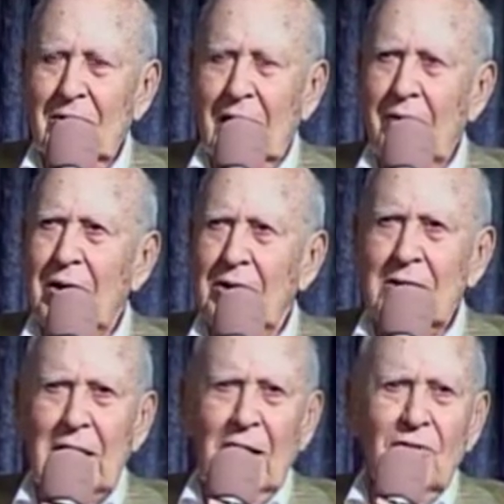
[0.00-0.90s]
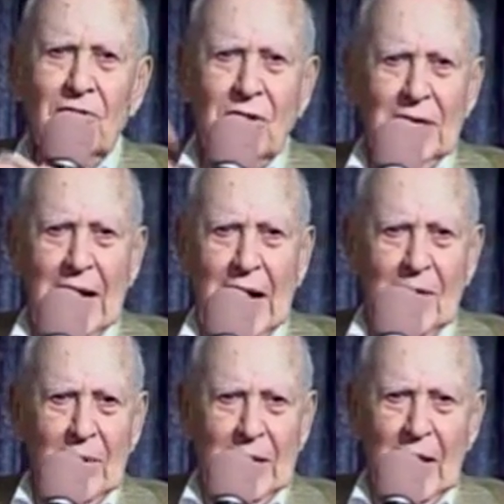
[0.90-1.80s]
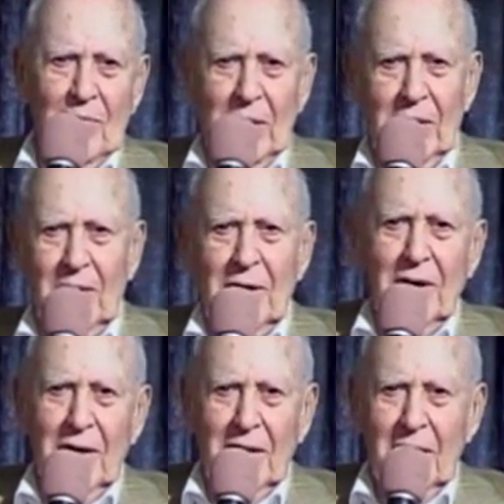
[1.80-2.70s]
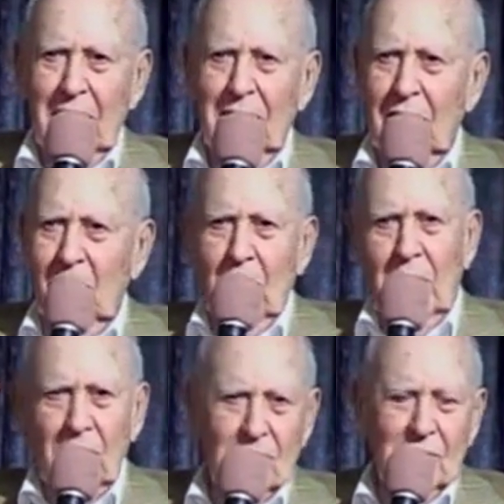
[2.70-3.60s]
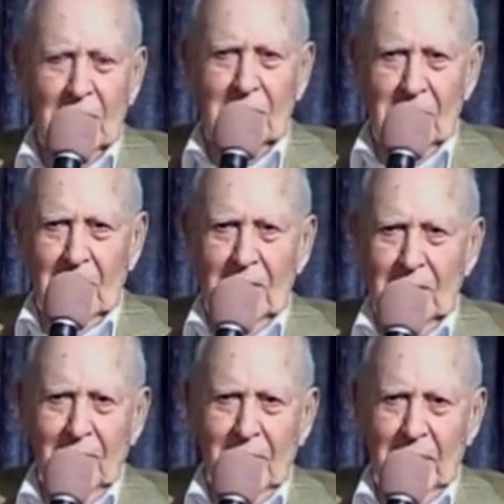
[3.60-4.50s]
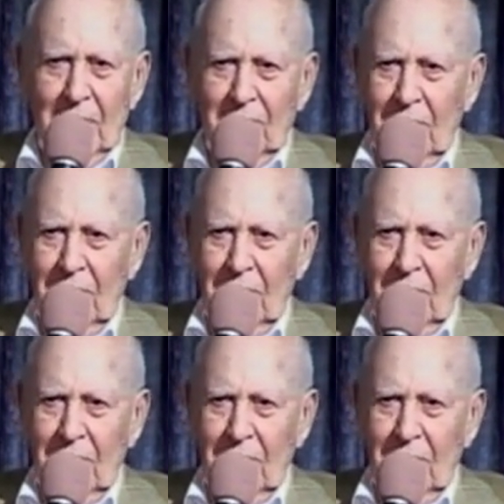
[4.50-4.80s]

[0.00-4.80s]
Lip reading: I think the Television Academy gave me one of those things they give